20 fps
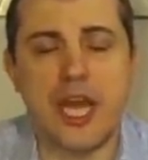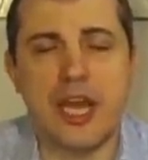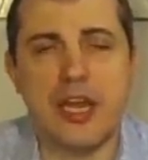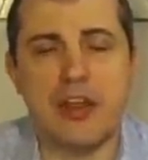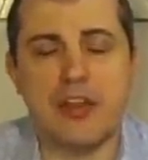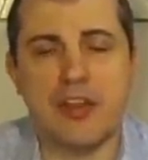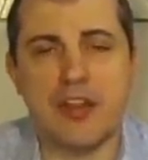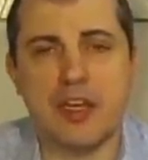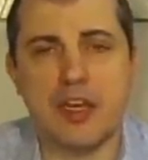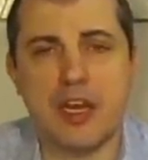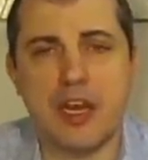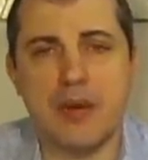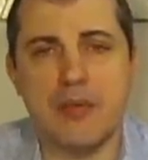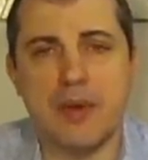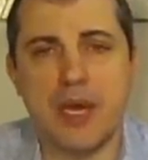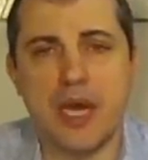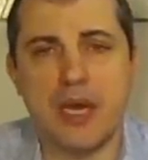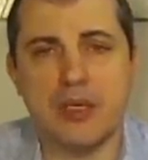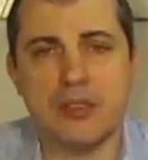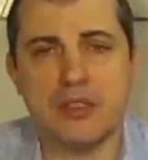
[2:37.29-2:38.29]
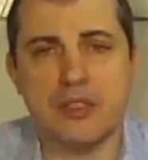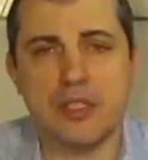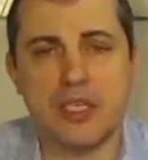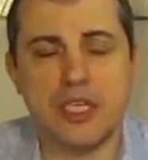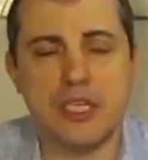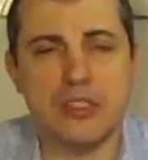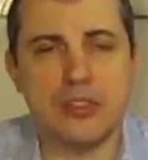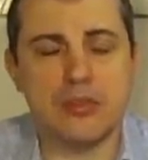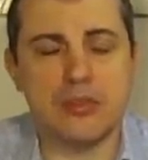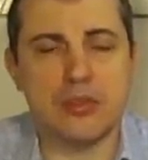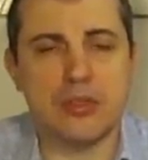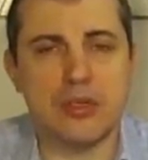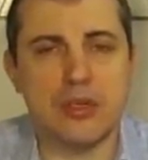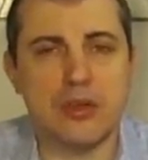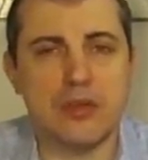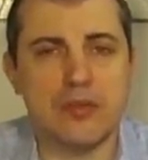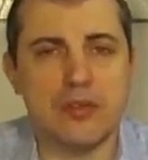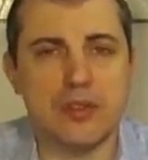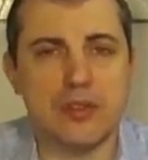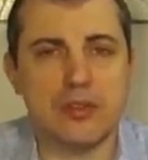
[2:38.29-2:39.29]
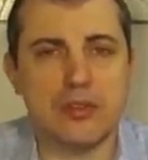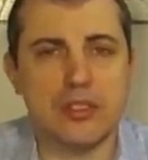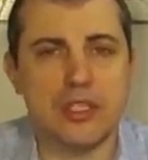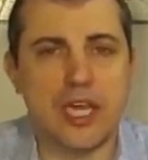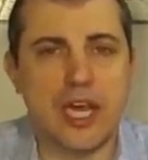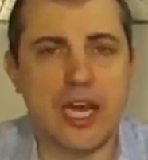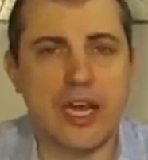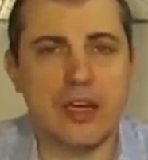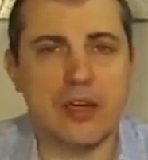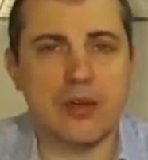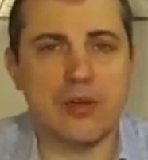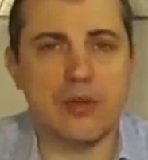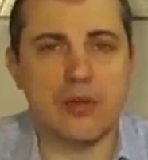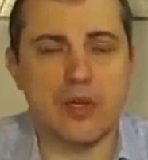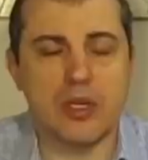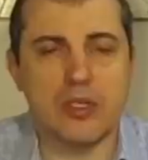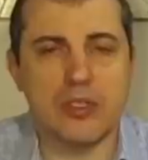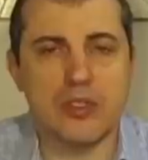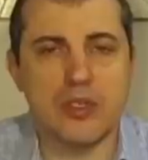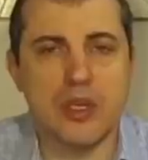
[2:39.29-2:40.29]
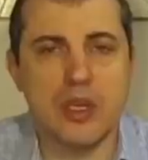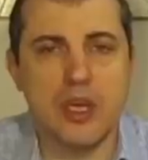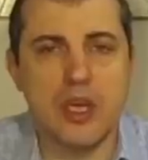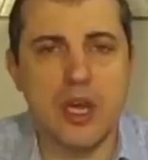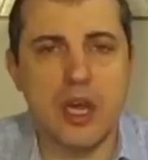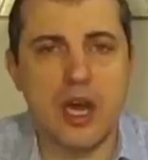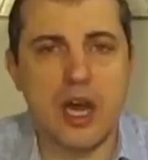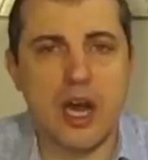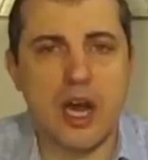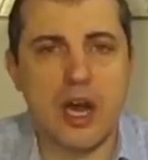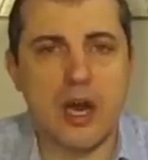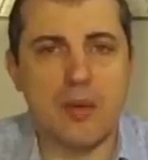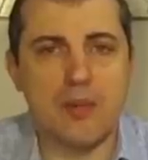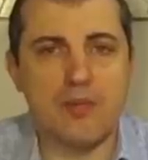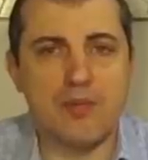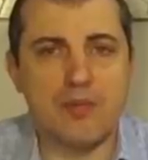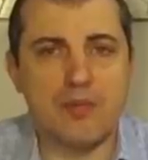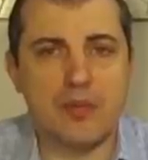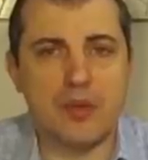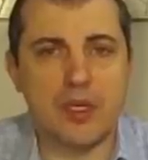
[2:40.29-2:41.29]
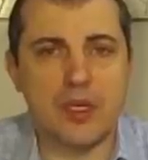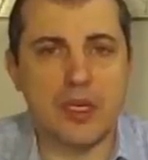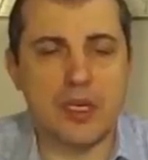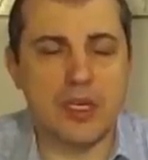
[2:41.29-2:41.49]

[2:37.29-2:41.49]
anything about either of those categories. Um,